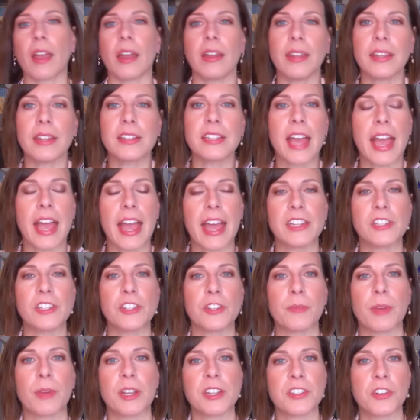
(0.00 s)
I'd like to add
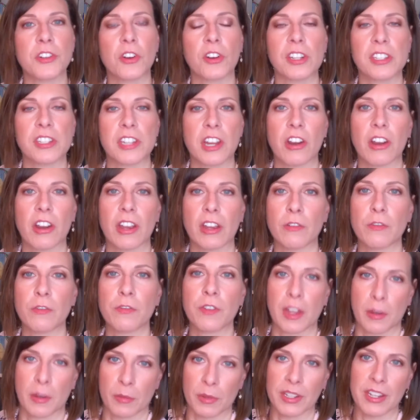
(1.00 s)
to my Snarkatarian
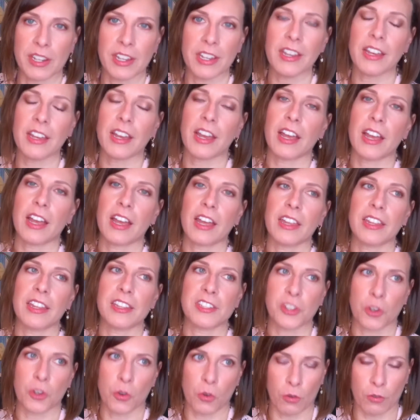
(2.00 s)
family. Uh,
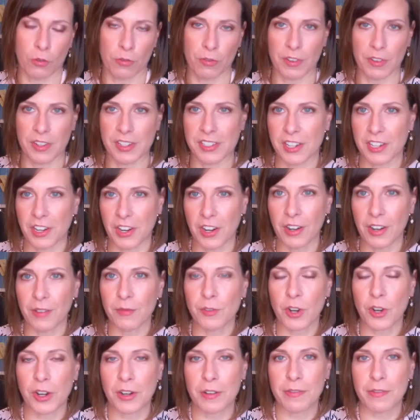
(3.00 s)
that's a goal for this year. I'm
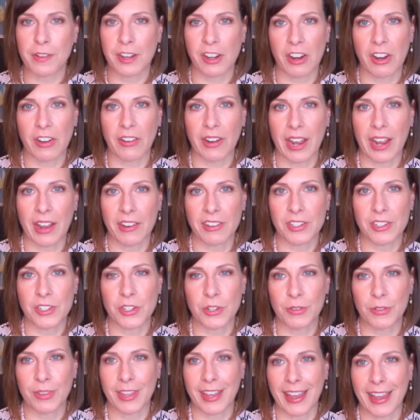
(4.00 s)
trying to figure out how to
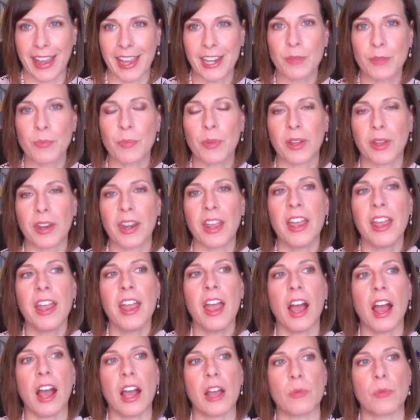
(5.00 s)
do that, but
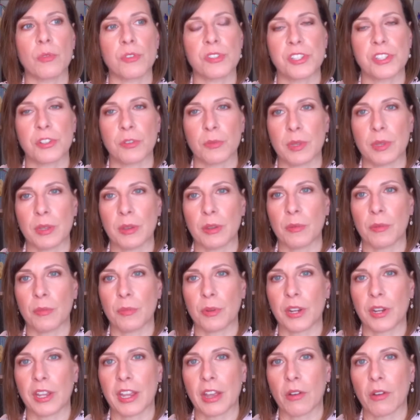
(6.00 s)
I will still be
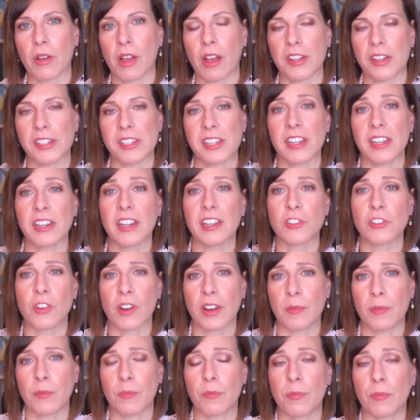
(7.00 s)
putting out content. I
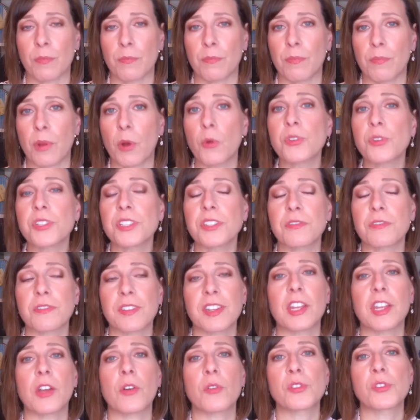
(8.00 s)
try and post
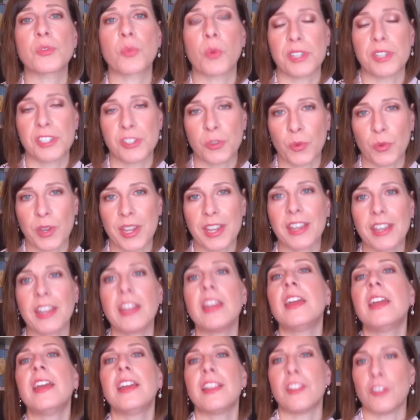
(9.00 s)
videos once a week.
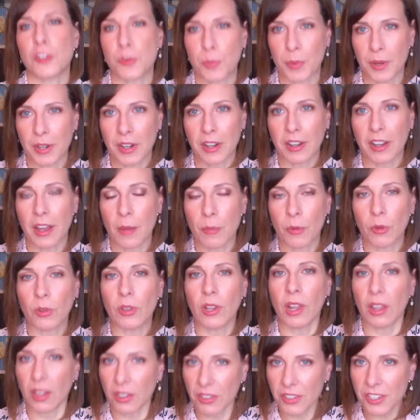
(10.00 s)
There's been a couple
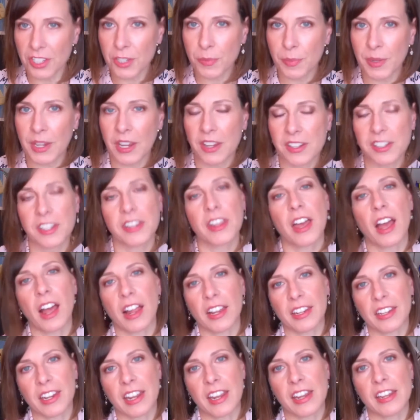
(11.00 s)
lulls because of the
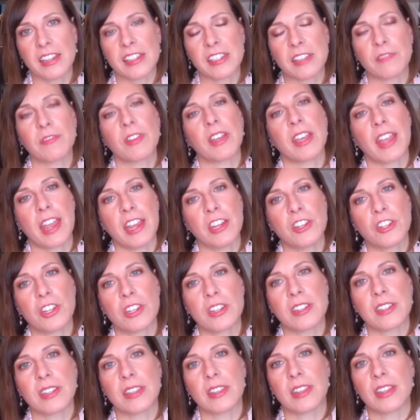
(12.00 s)
holidays and
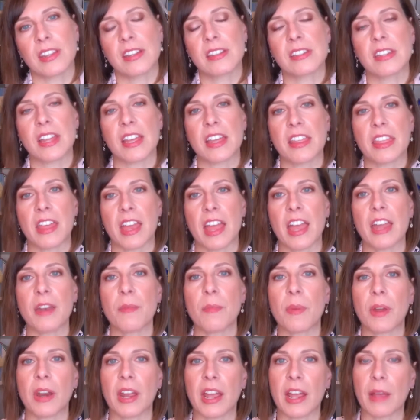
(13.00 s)
vacations and things like that,
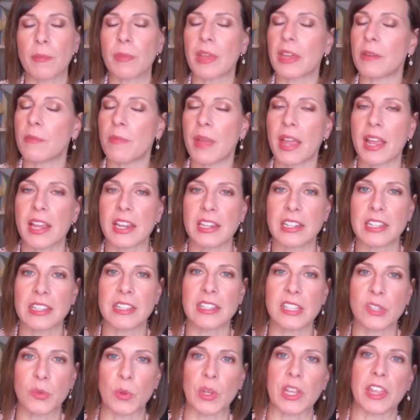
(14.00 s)
but I am getting back into
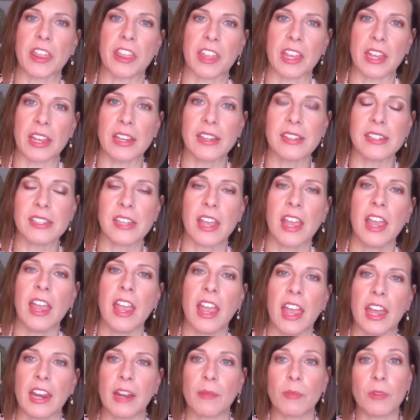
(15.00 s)
the swing of things
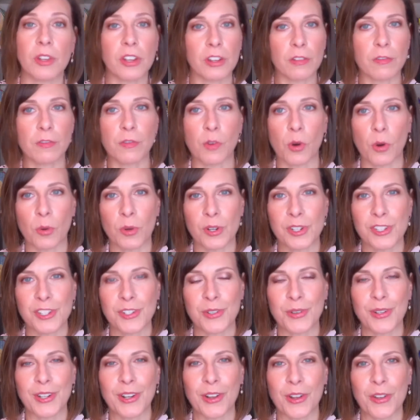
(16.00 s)
and I'm looking forward
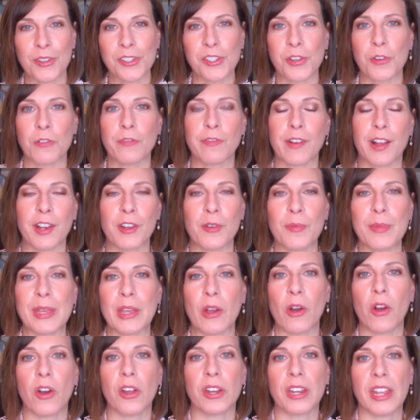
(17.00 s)
to it. Also, follow
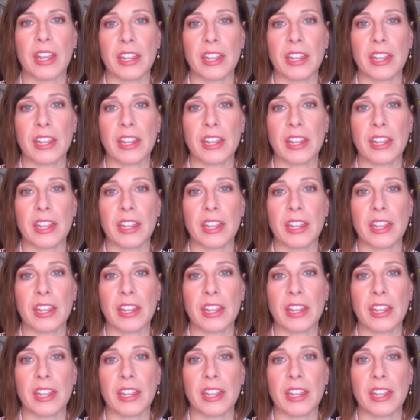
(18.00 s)
me on